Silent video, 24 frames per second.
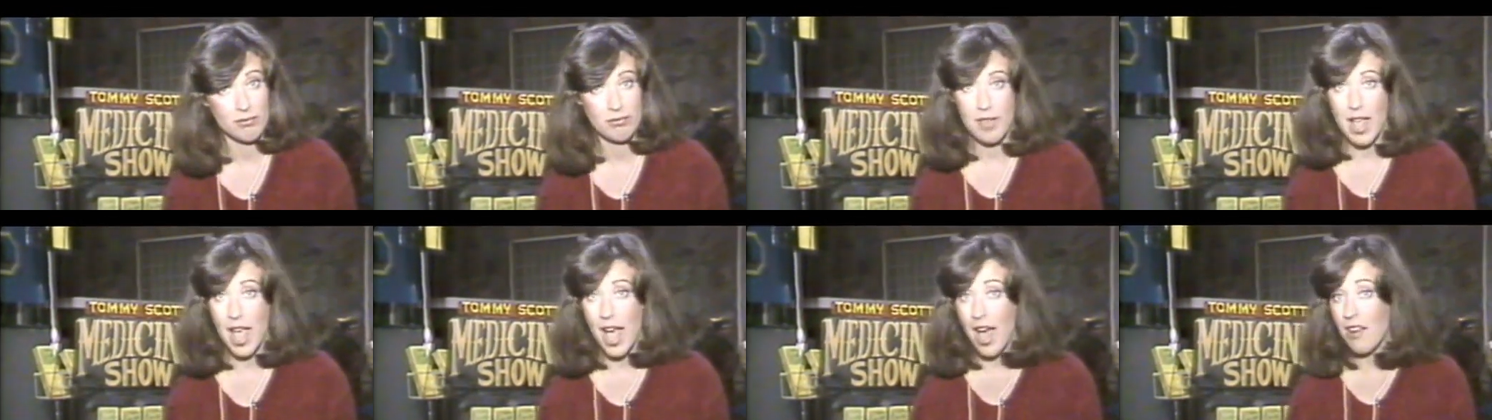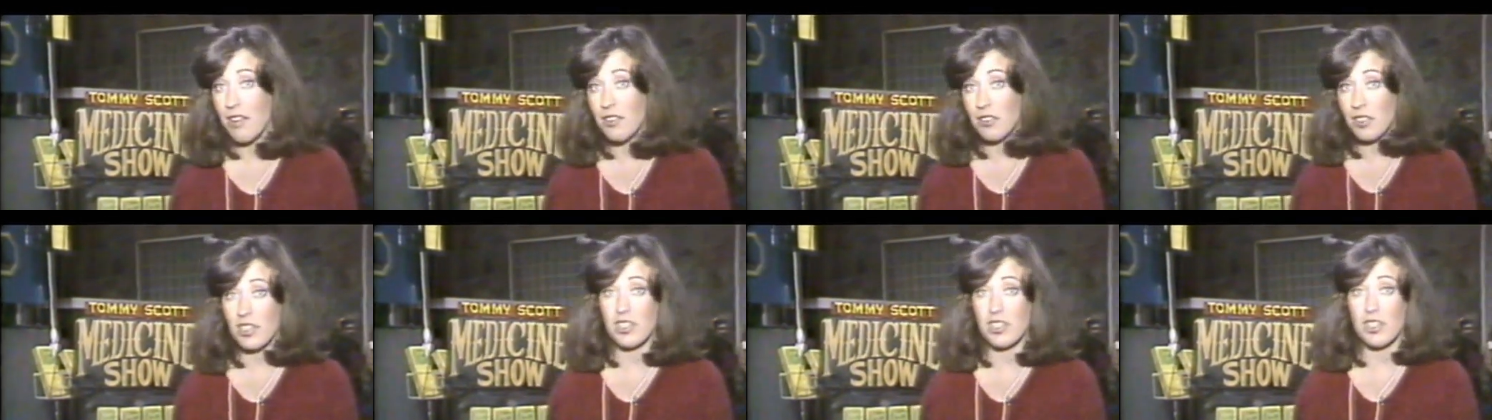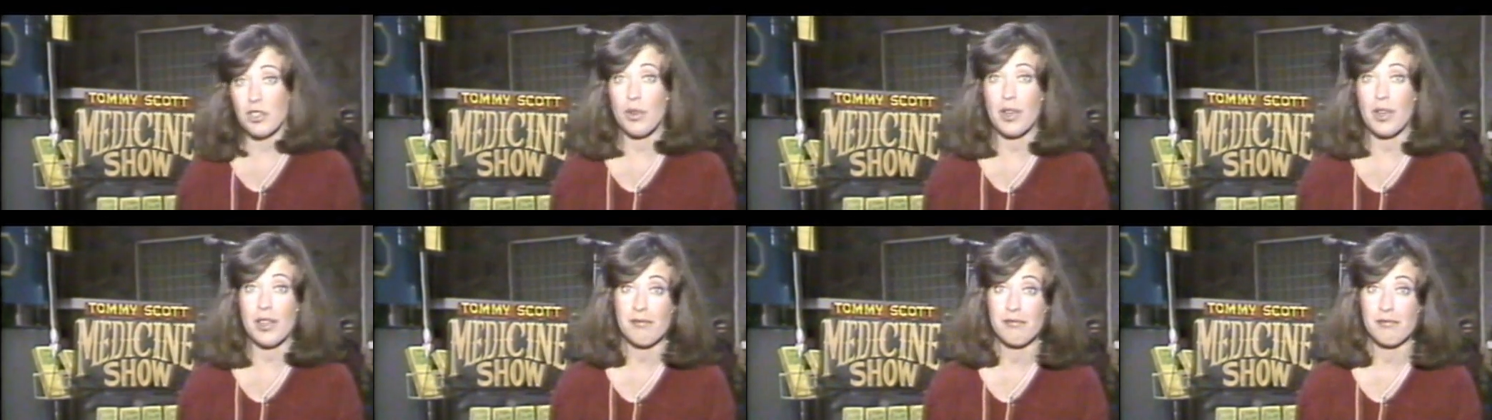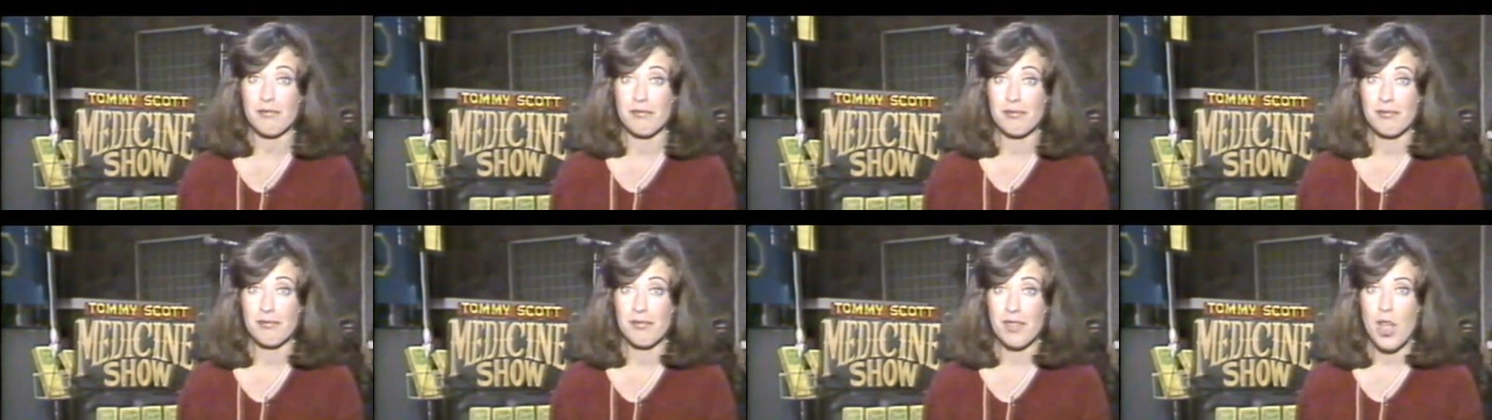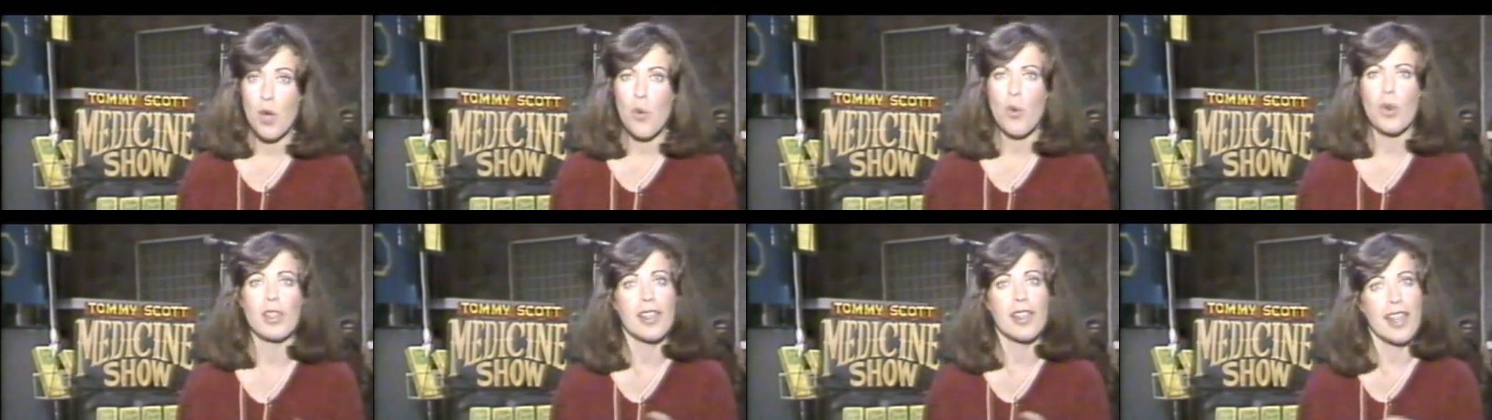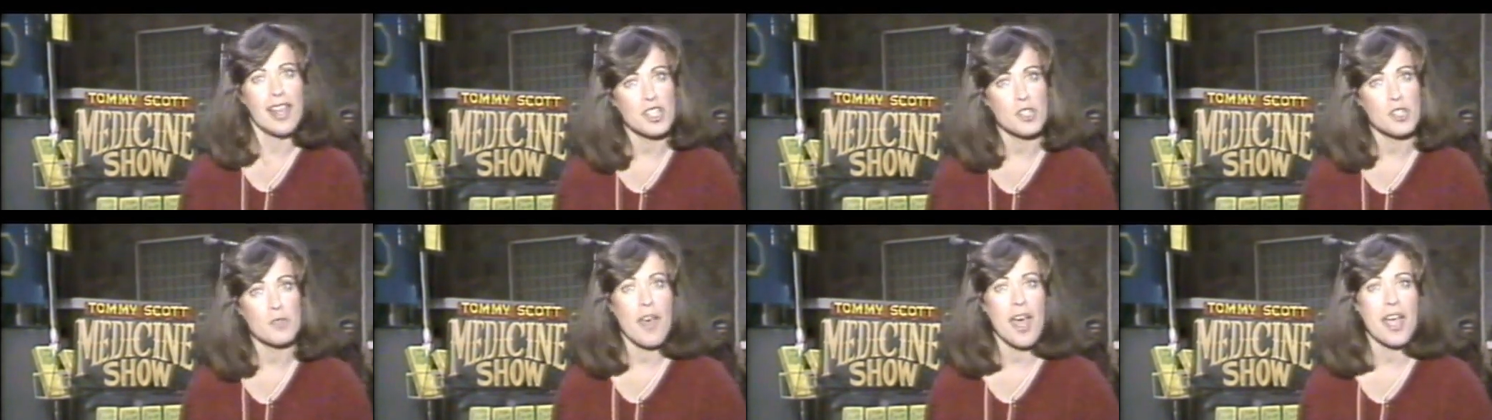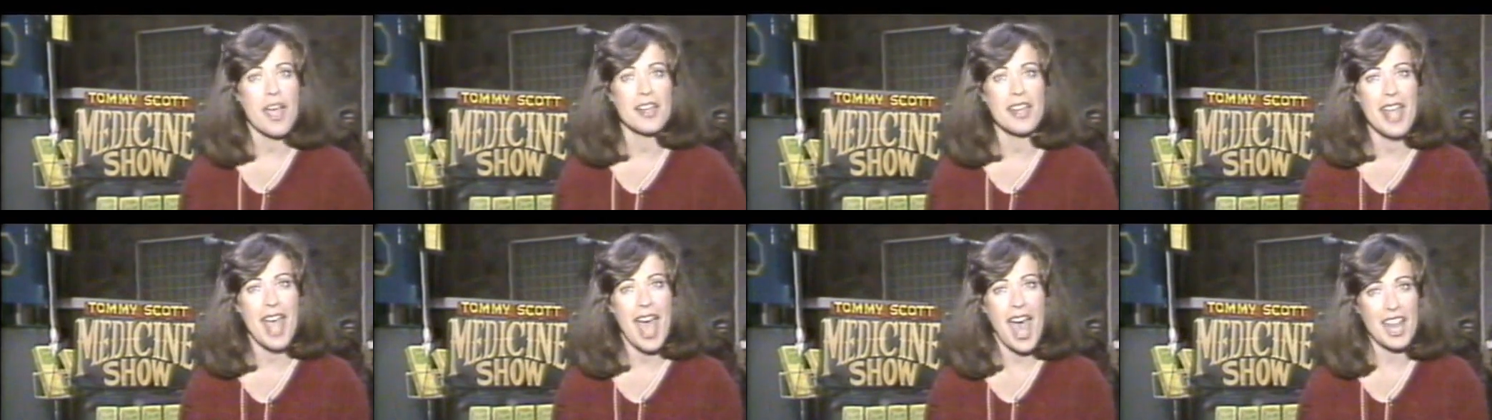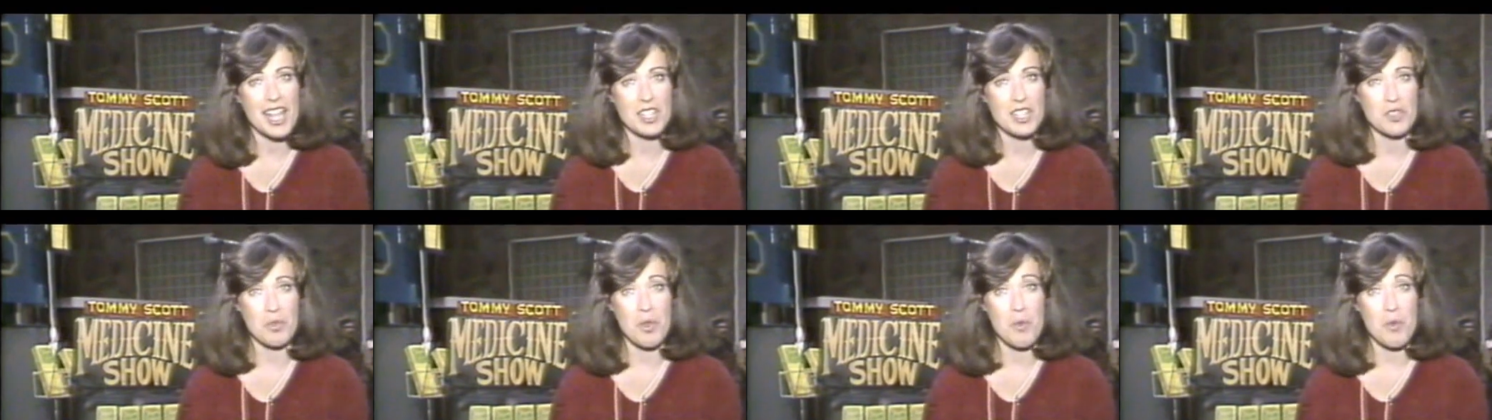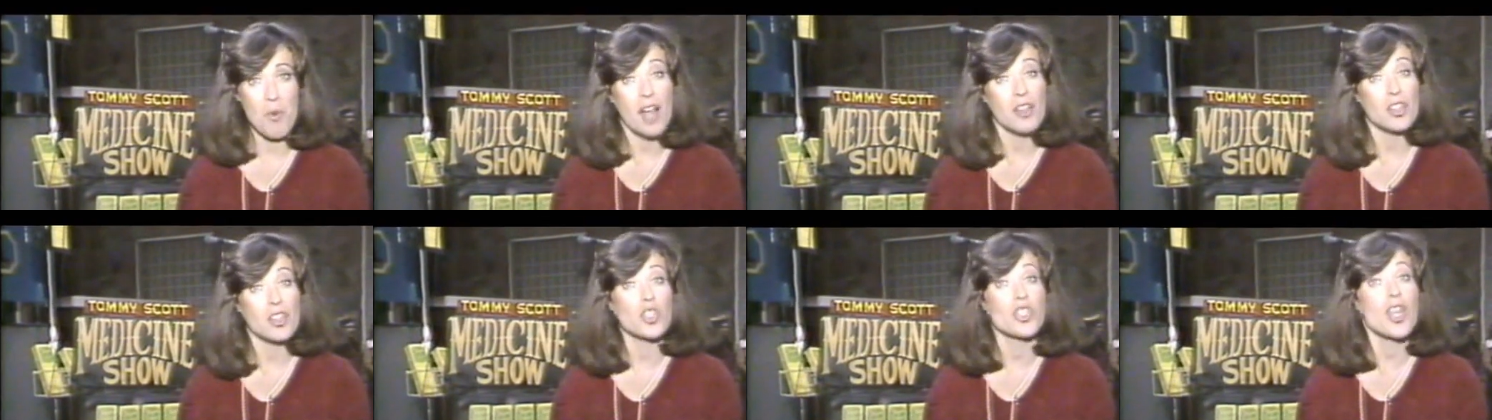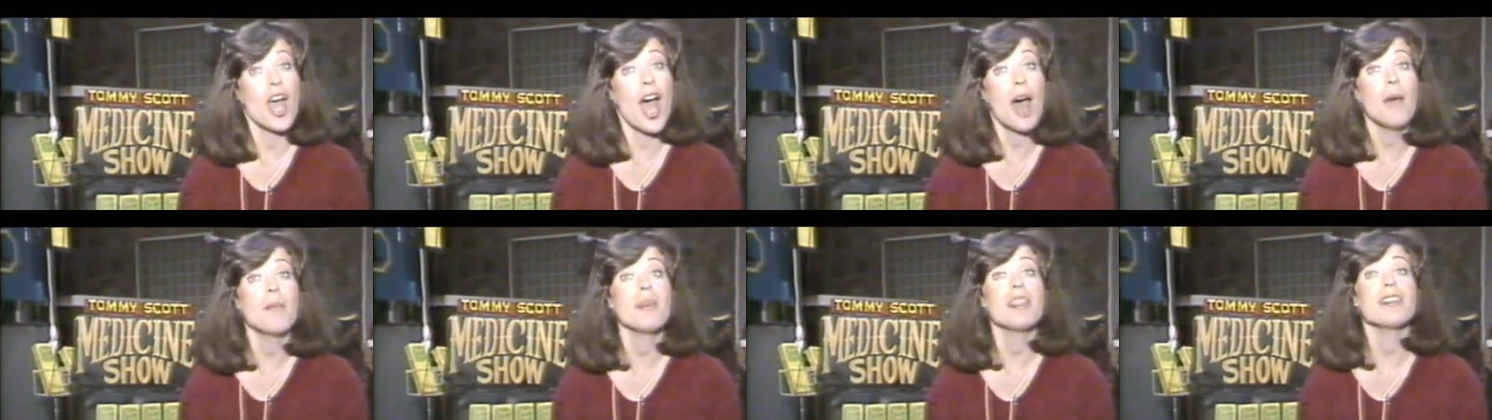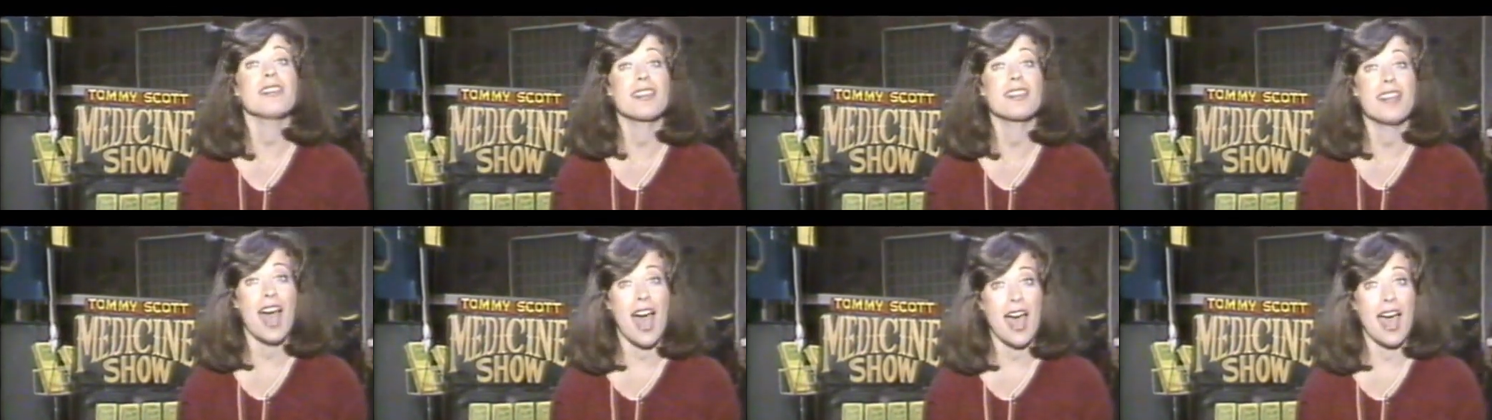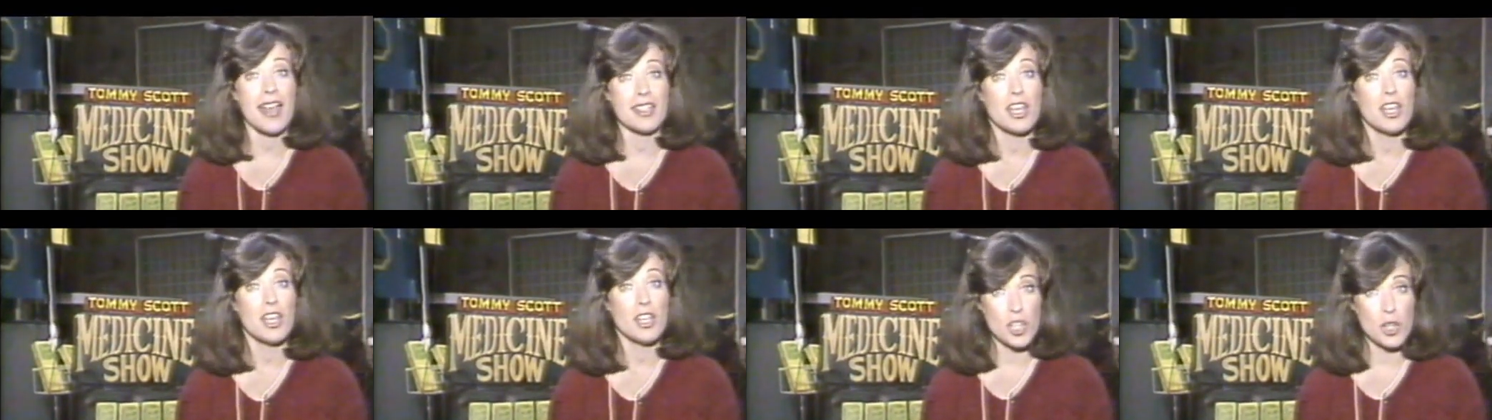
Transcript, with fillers: How does he do it? Well, let's find out as we watch Tommy Scott